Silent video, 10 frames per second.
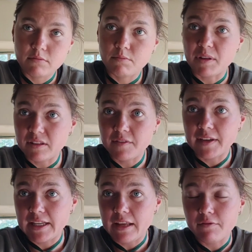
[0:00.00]

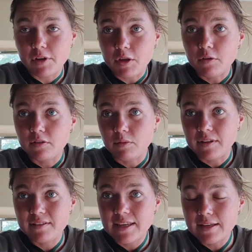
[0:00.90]
specifically for use with
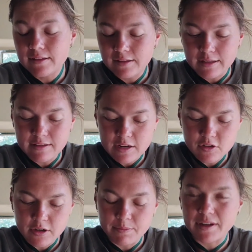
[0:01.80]
skins,
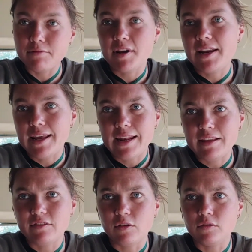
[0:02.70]
etc., but really any
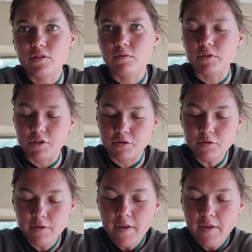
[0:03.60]
salt will do.